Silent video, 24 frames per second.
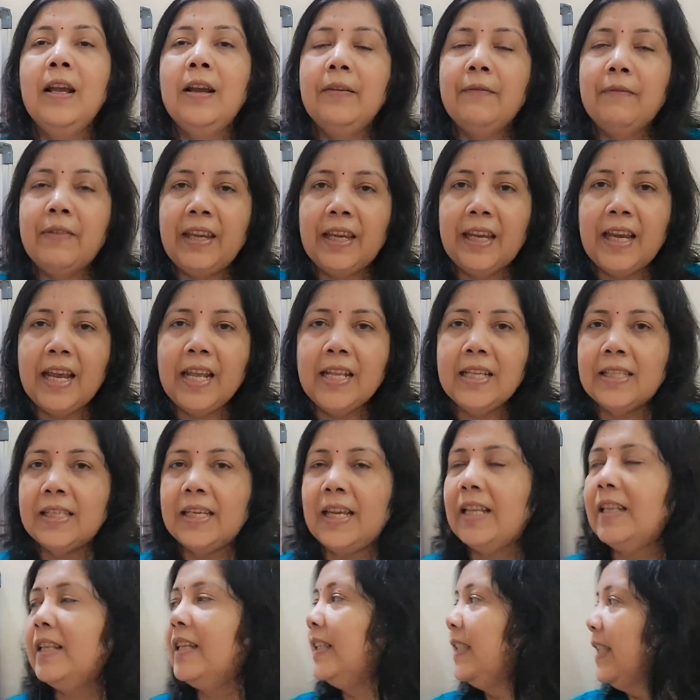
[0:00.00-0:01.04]
We can
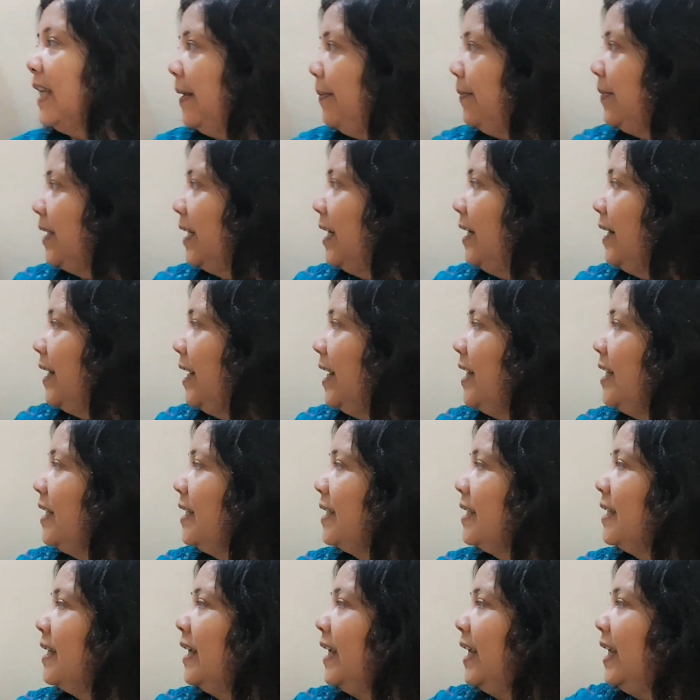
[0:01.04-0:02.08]
say the same
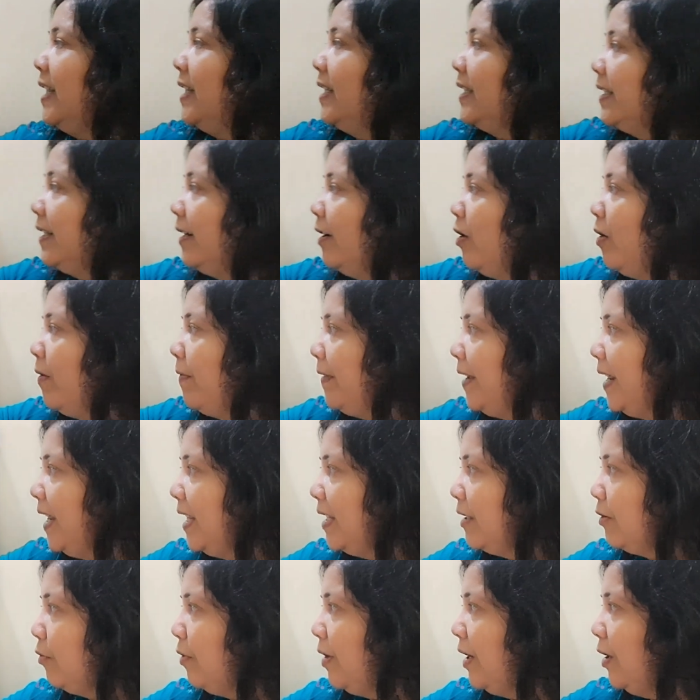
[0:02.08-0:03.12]
sentence, instead of
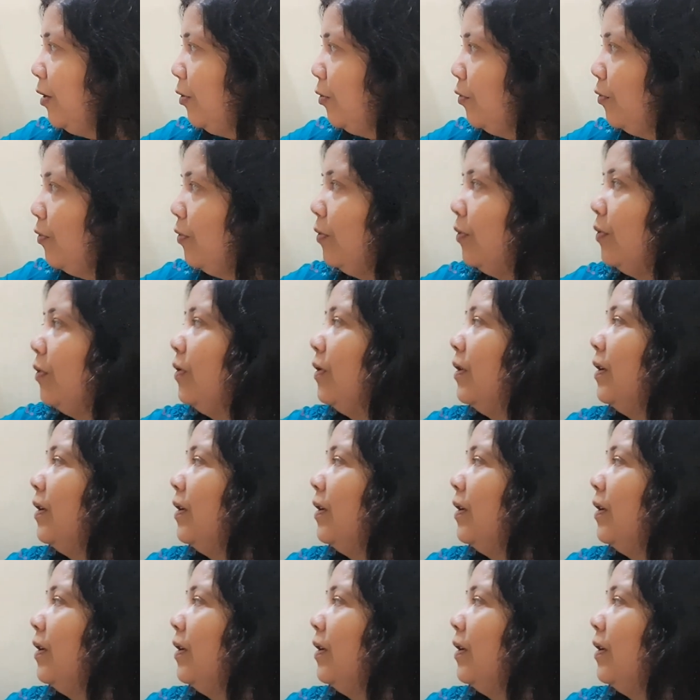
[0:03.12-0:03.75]
is going to,